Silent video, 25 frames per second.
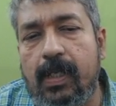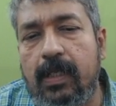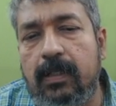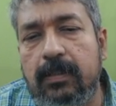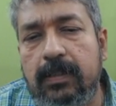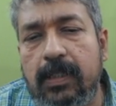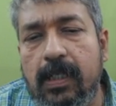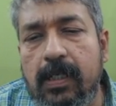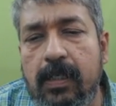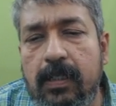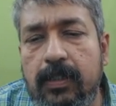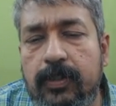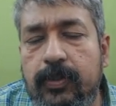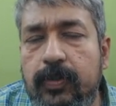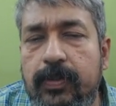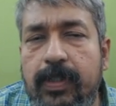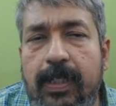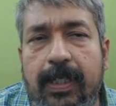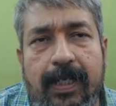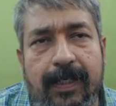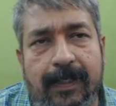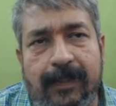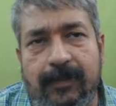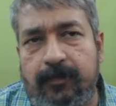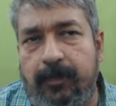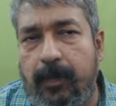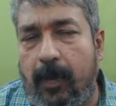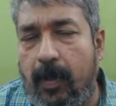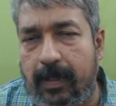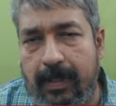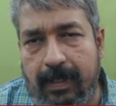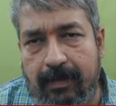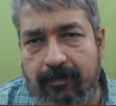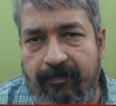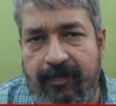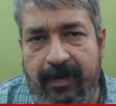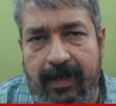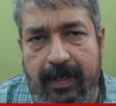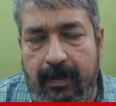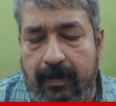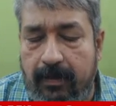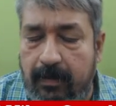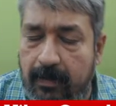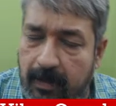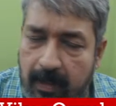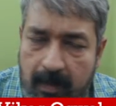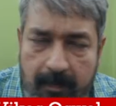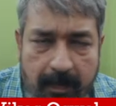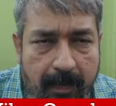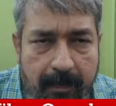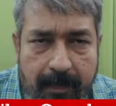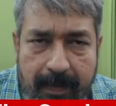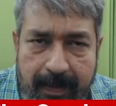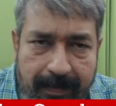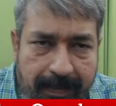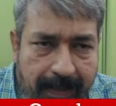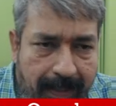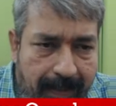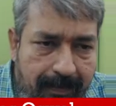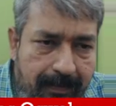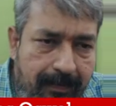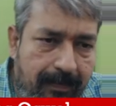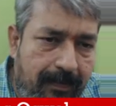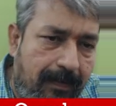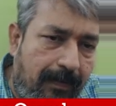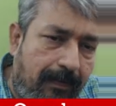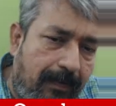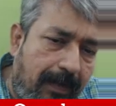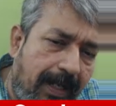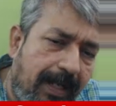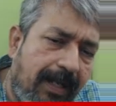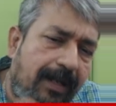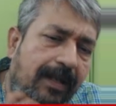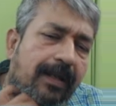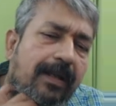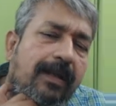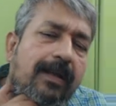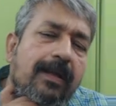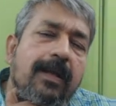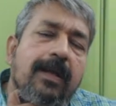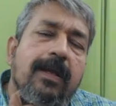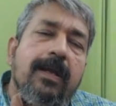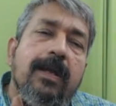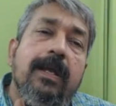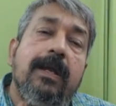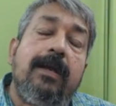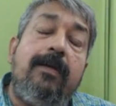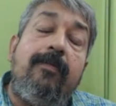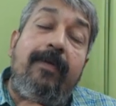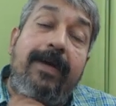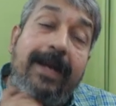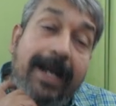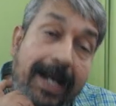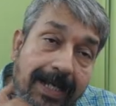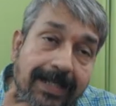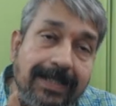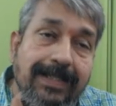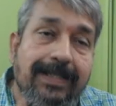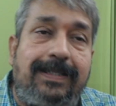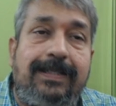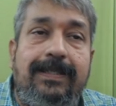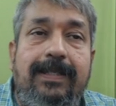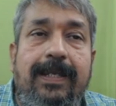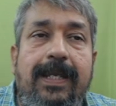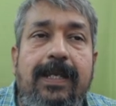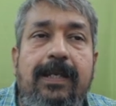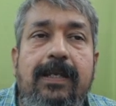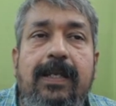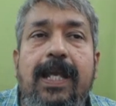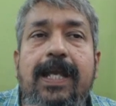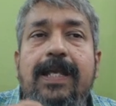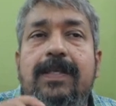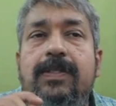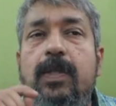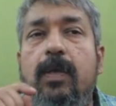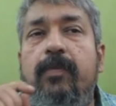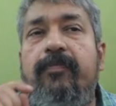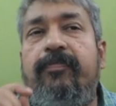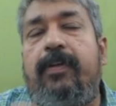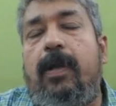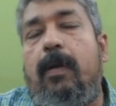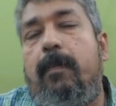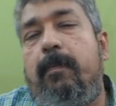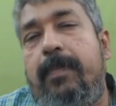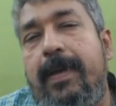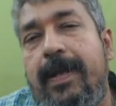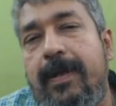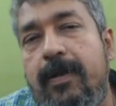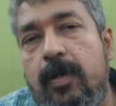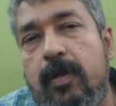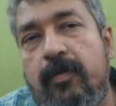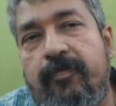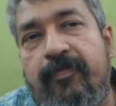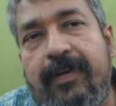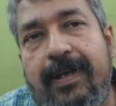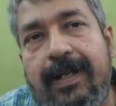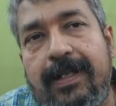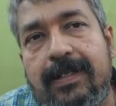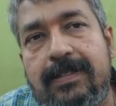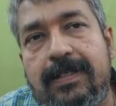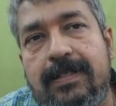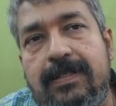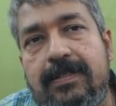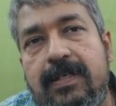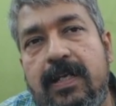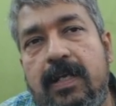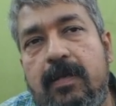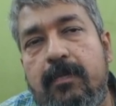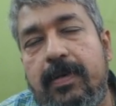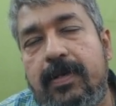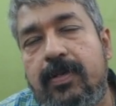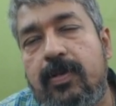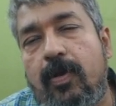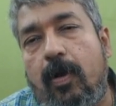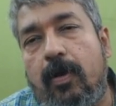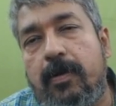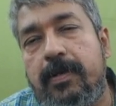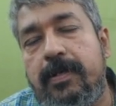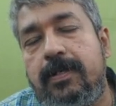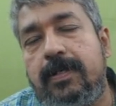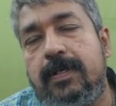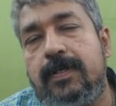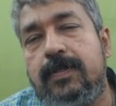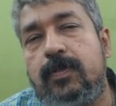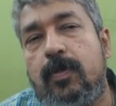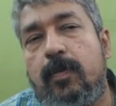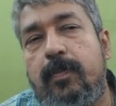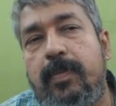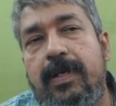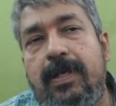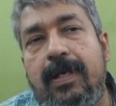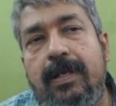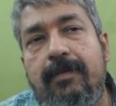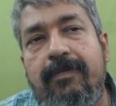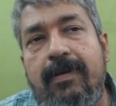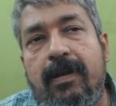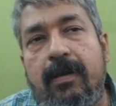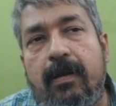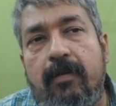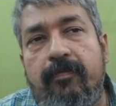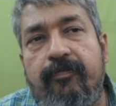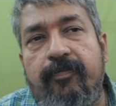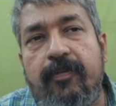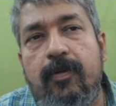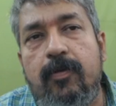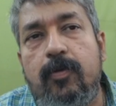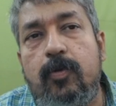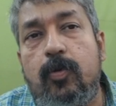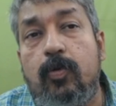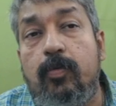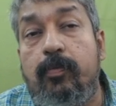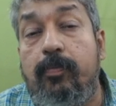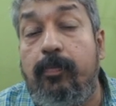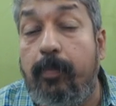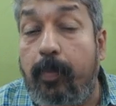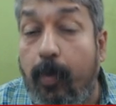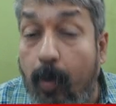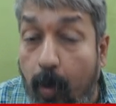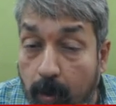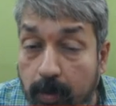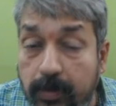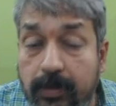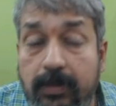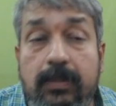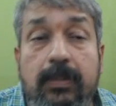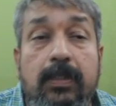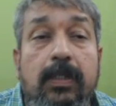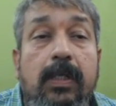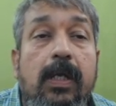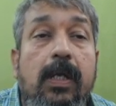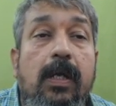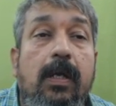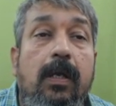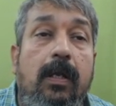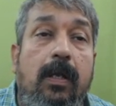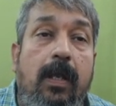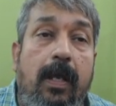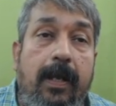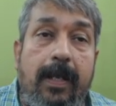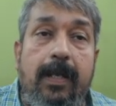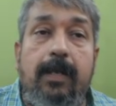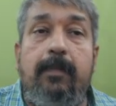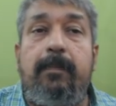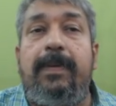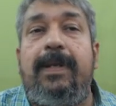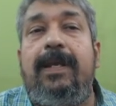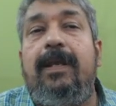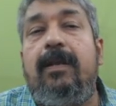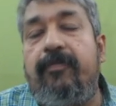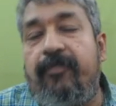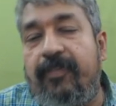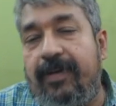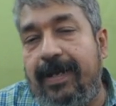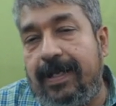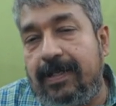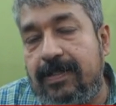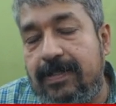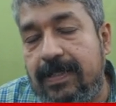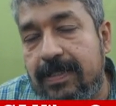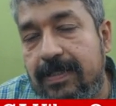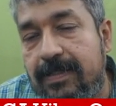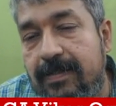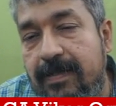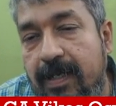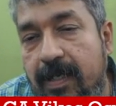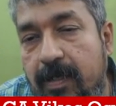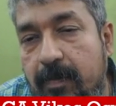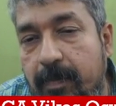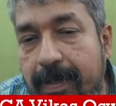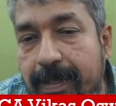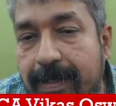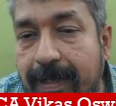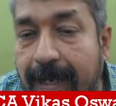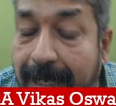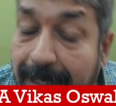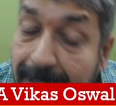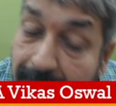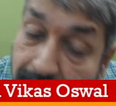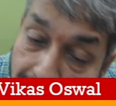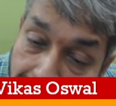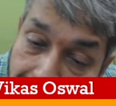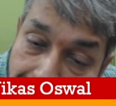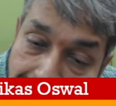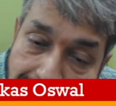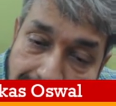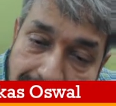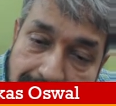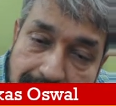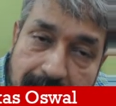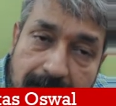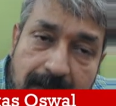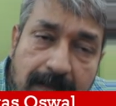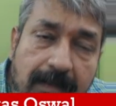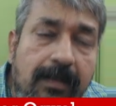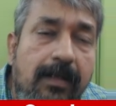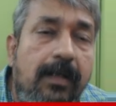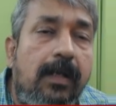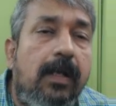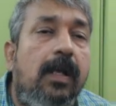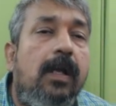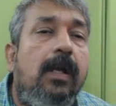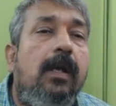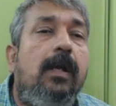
the corresponding figure. Remember that. Okay. Whereas in case of comparative financial statement, the auditor's opinion will refer to both current period financial statement as well as the